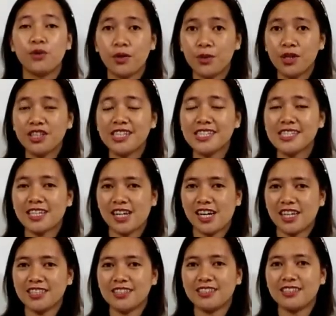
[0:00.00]
We will
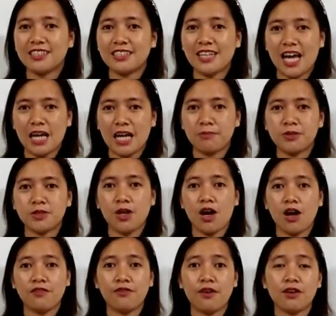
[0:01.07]
discuss the types
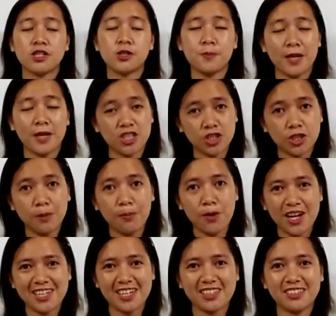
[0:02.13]
of special
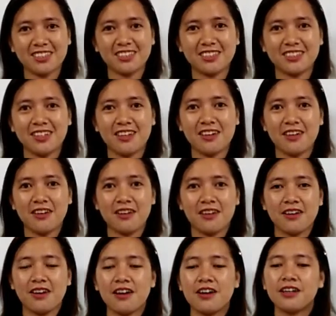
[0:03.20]
products.
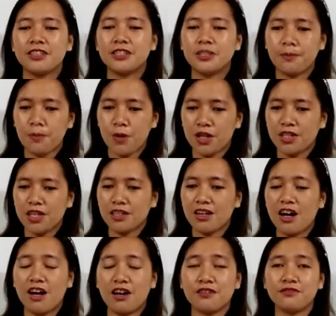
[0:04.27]
The
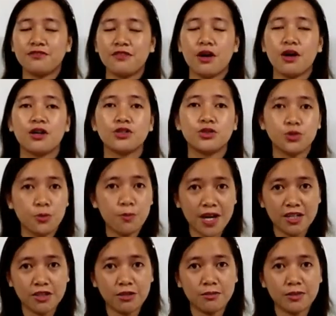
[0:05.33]
product of two
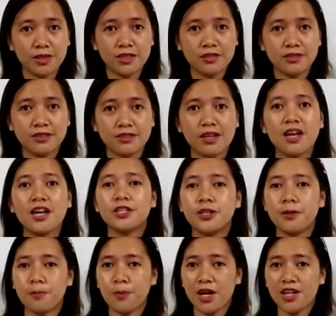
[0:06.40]
binomials,
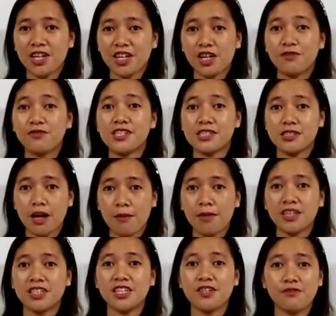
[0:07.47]
the product of the
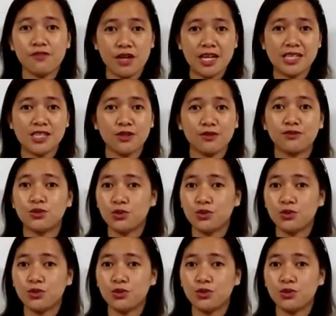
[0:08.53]
sum and difference of